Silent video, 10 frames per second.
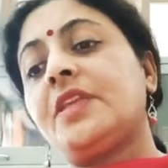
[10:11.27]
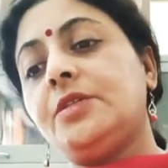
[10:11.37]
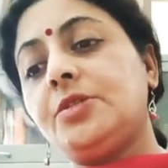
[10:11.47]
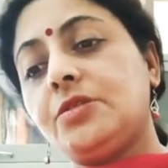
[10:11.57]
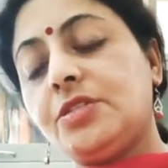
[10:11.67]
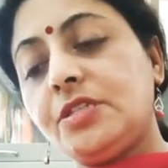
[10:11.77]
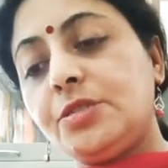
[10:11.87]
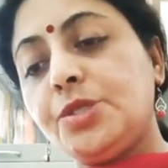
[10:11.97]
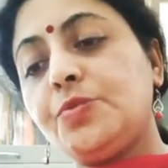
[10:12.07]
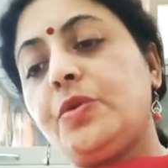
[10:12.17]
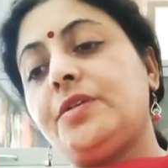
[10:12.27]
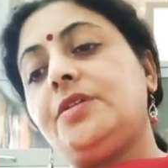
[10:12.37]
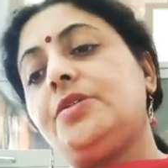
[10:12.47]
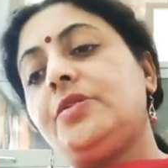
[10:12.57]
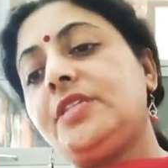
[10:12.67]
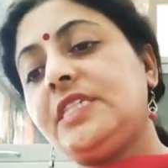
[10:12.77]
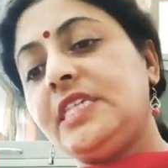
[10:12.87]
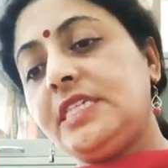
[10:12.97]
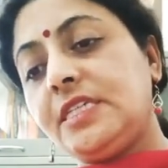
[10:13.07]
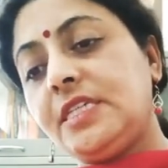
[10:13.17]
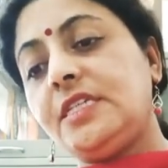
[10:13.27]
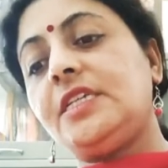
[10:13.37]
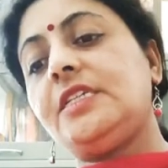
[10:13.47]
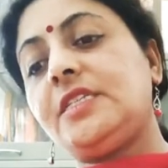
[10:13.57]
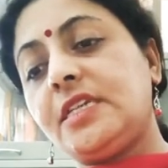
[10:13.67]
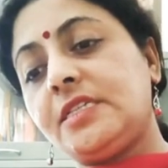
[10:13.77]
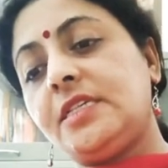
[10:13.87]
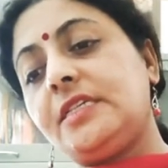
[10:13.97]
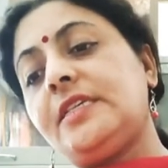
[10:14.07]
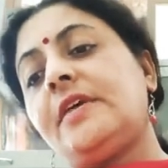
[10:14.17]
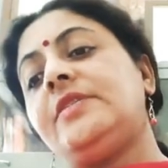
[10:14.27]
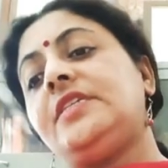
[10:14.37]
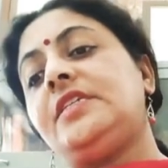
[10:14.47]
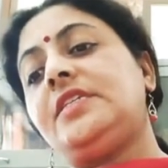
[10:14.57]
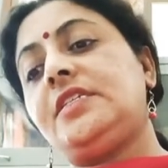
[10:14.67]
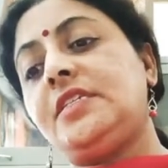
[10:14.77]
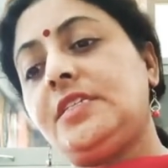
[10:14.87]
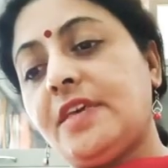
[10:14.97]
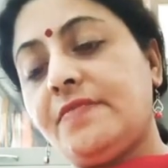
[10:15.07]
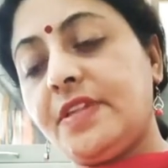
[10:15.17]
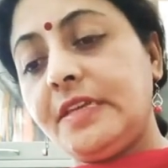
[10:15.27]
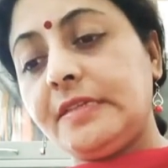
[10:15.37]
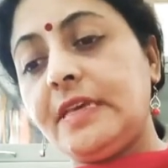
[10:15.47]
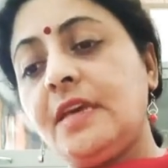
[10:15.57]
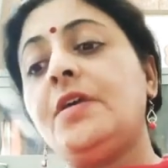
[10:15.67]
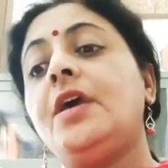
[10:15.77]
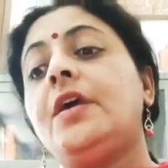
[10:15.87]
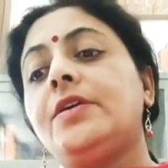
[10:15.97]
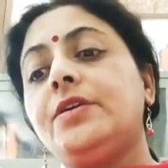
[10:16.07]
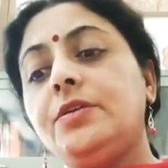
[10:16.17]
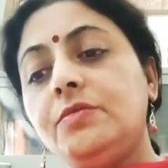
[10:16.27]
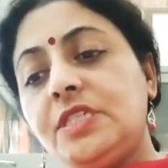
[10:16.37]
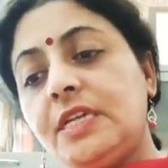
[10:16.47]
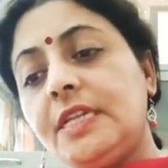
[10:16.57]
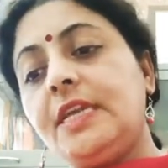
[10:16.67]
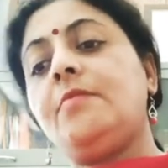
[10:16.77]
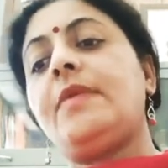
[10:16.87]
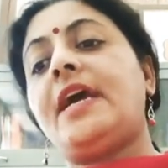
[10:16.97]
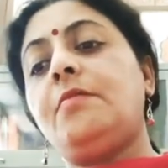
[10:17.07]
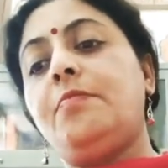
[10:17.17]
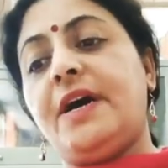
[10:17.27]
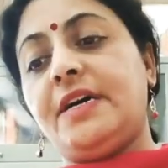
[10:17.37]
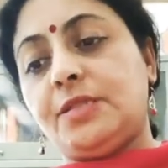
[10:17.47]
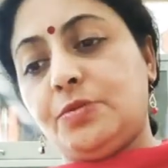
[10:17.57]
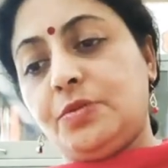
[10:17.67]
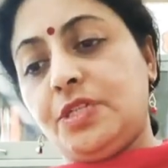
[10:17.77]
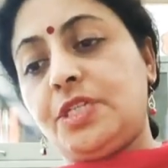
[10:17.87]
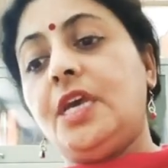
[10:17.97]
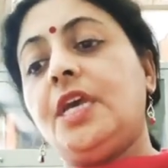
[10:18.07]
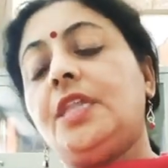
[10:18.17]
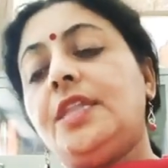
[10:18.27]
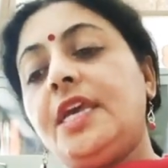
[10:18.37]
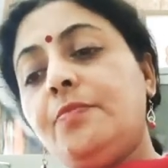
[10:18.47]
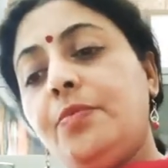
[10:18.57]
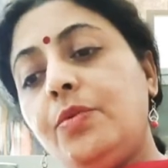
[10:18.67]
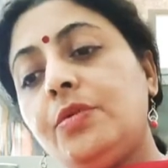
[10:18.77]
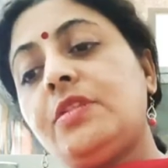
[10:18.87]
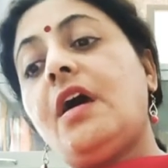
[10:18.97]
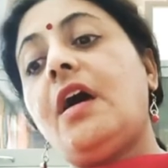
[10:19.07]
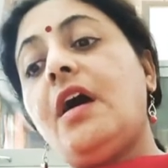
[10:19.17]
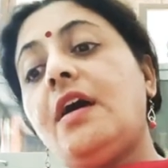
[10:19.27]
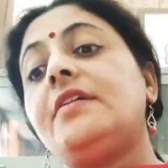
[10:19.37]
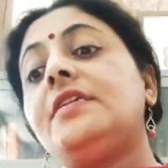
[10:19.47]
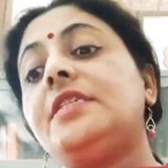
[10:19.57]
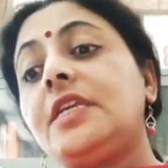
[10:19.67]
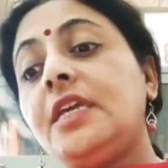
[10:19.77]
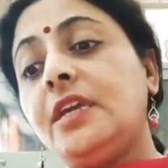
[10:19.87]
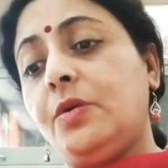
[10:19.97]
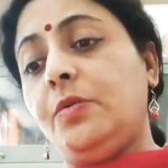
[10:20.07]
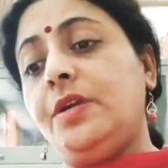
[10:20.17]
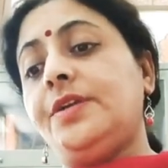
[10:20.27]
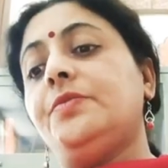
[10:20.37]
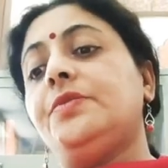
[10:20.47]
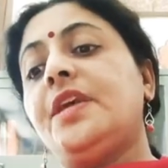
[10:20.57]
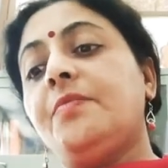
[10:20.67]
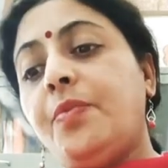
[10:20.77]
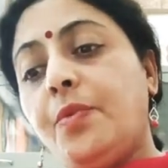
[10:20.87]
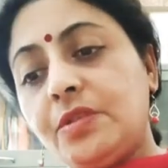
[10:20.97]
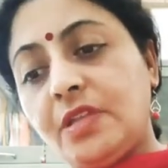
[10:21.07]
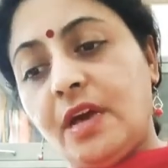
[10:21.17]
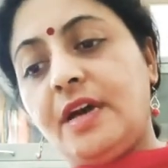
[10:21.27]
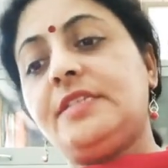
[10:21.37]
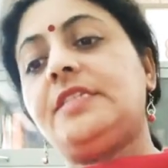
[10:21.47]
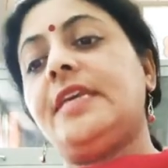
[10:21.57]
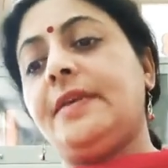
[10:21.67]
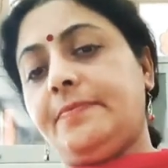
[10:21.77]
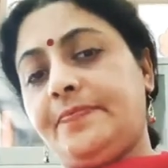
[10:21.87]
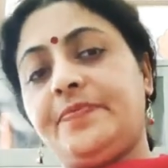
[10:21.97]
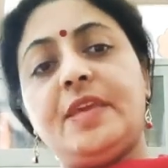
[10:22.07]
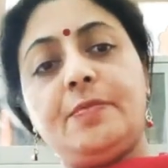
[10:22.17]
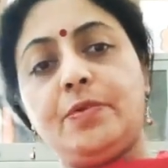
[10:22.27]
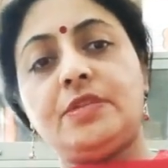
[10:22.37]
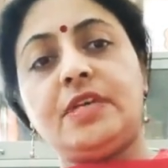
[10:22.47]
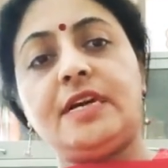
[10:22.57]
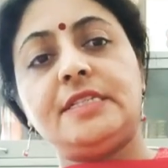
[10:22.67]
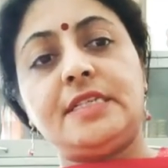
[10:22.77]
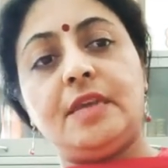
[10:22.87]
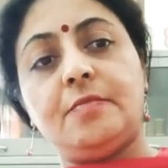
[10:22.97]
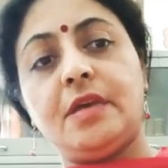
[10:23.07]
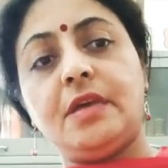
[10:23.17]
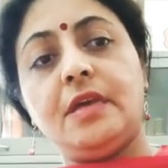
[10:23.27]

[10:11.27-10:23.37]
So this is what is your CCT 6 exam, CCT 7 exam, username and password. They both are is equal to, they both are same. They both are same.